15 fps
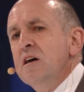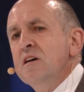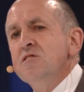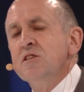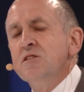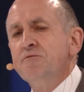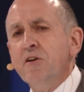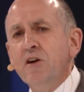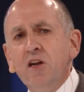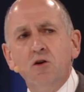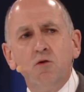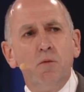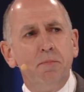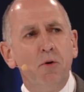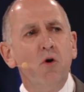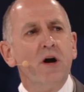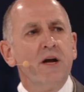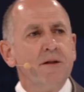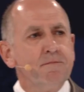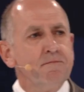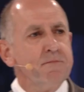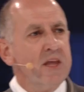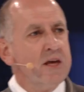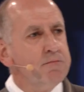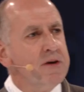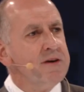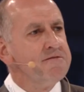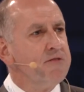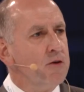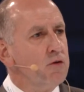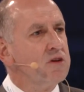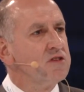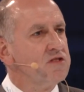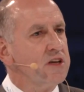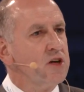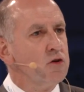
So there's very little point in me focusing